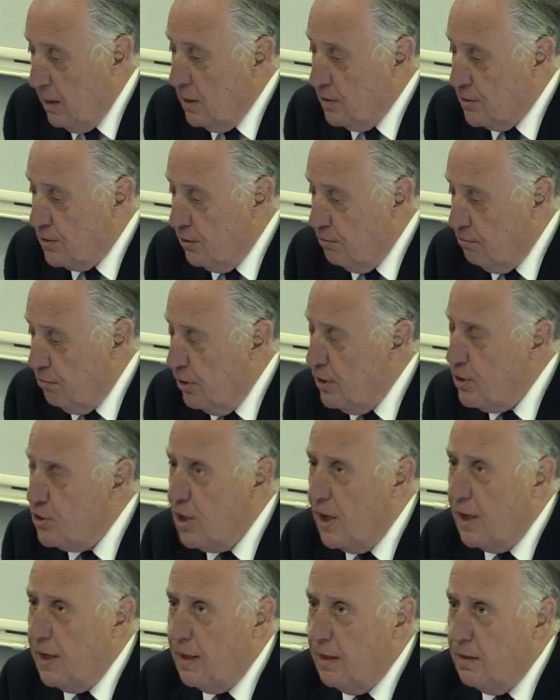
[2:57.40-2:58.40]
Sir Roy
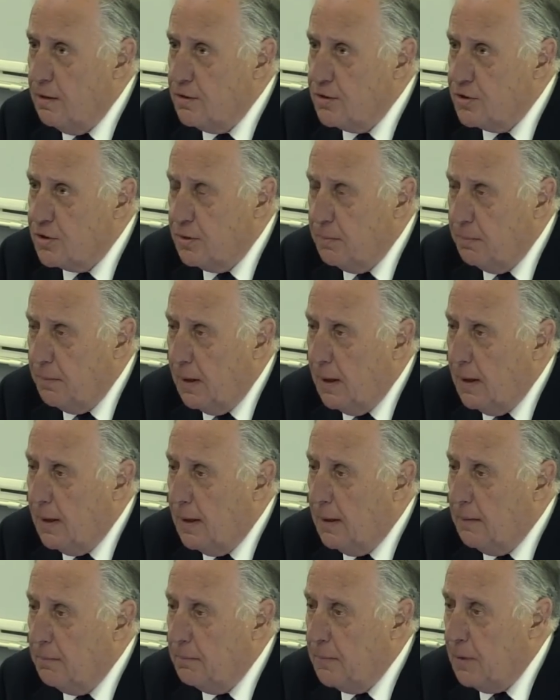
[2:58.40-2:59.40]
Jenkins. He
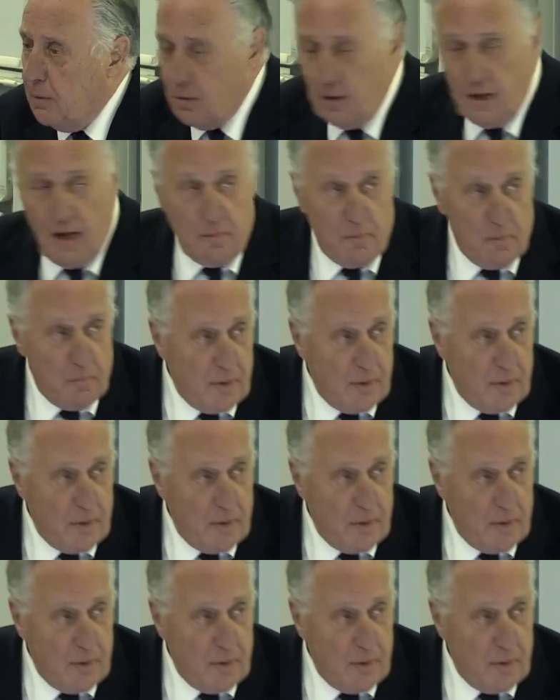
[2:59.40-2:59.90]
was a Labour